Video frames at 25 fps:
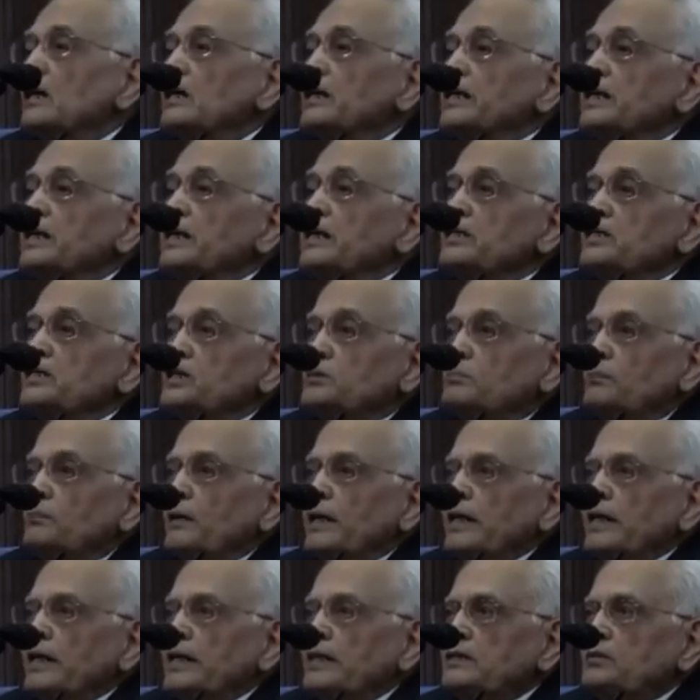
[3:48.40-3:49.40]
in
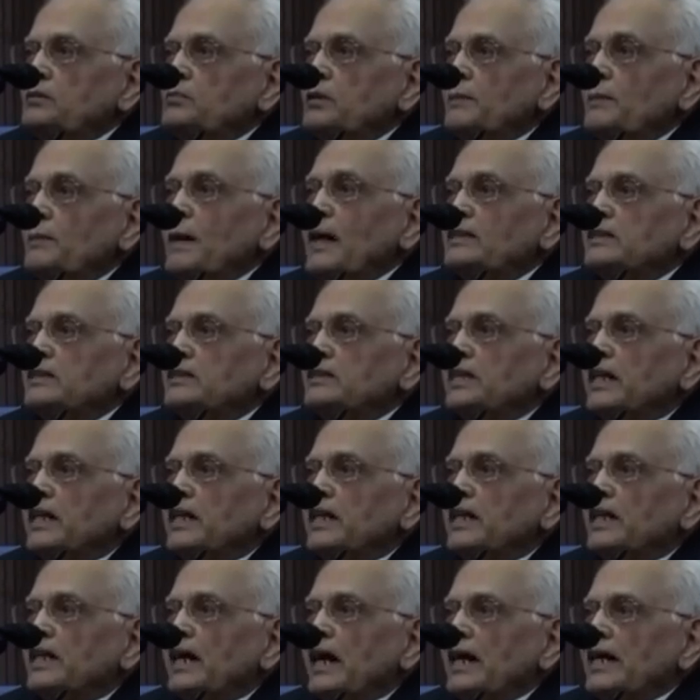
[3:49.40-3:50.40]
space,
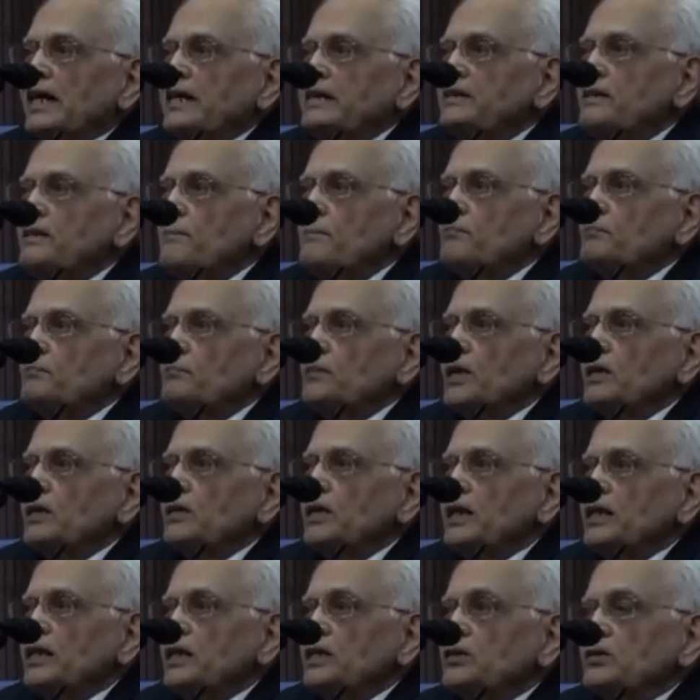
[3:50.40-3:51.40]
imaginary line,
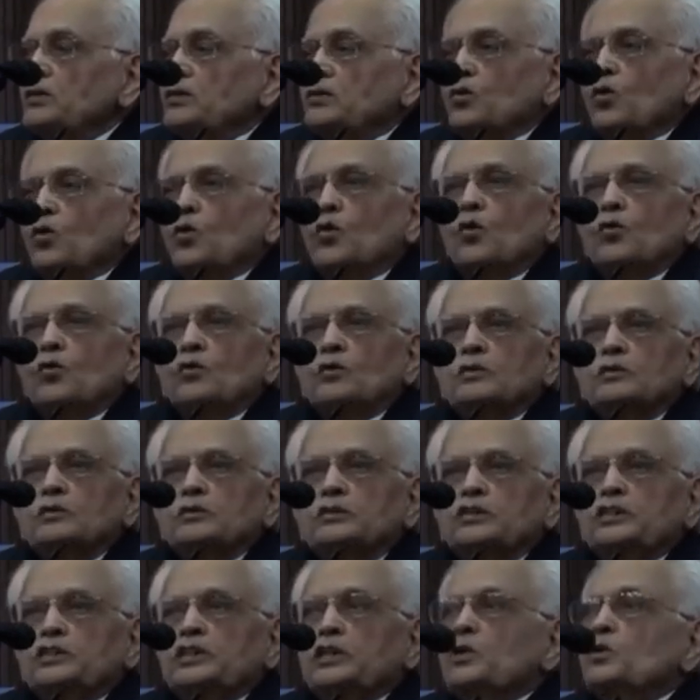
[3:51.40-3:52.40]
that is called
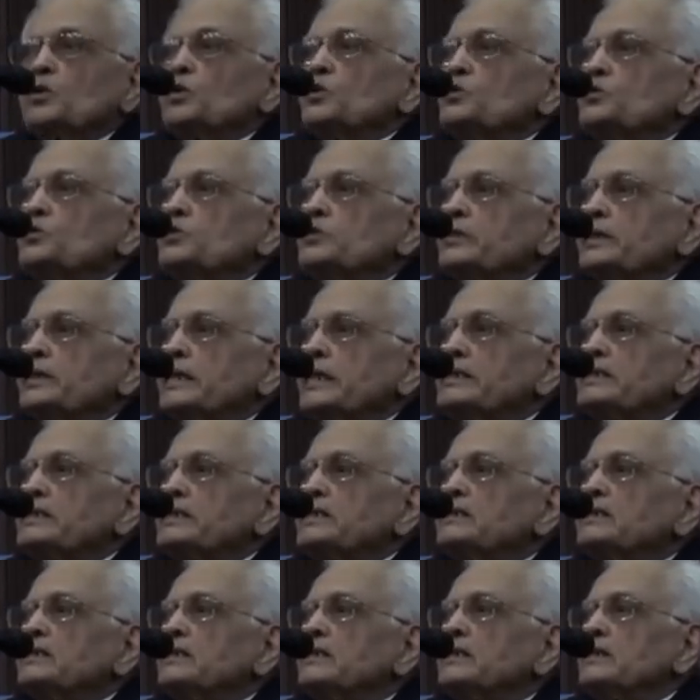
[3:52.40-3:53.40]

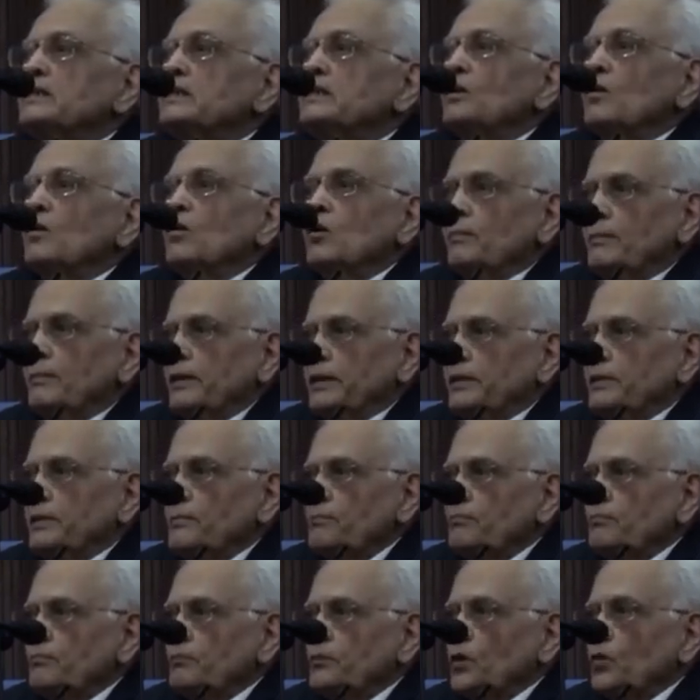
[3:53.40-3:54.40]
geostationary orbit.
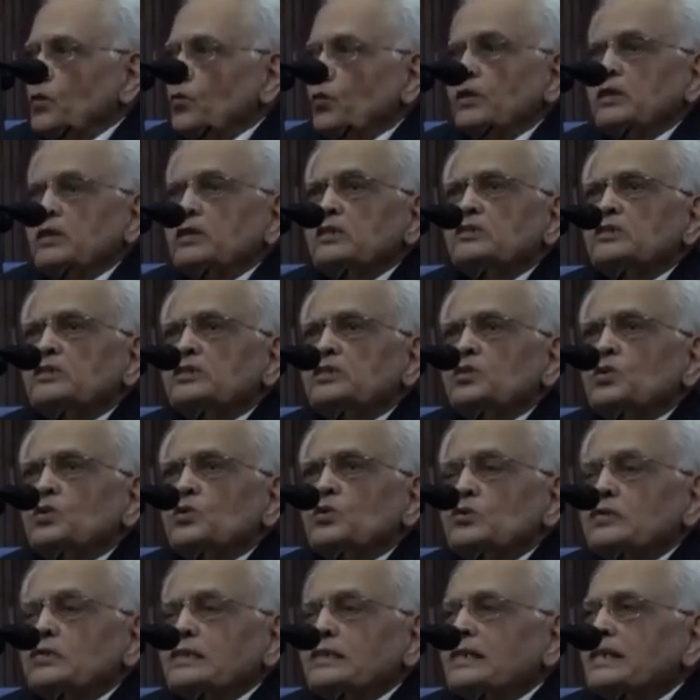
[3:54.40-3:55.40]
What is
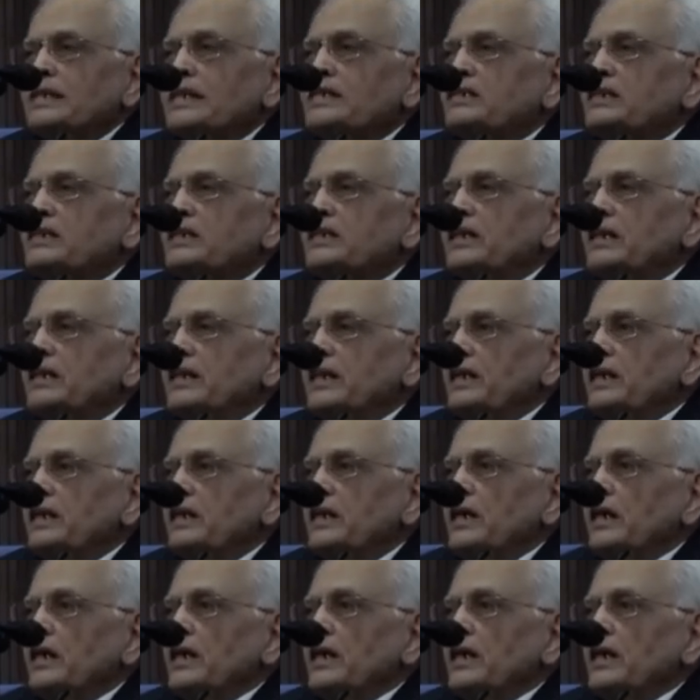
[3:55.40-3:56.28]
geostationary?